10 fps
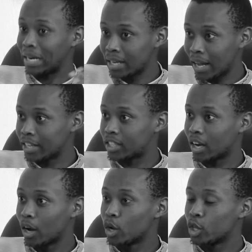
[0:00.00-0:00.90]
by
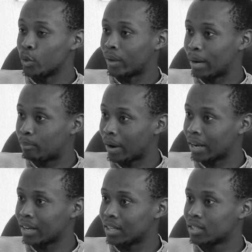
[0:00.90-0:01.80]
nature, you get
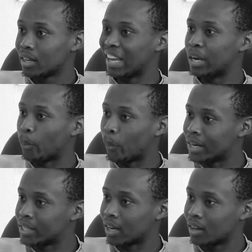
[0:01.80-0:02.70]
pregnant in
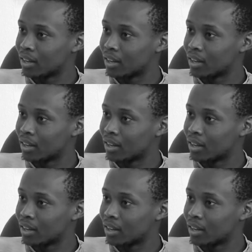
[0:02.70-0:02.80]
winter.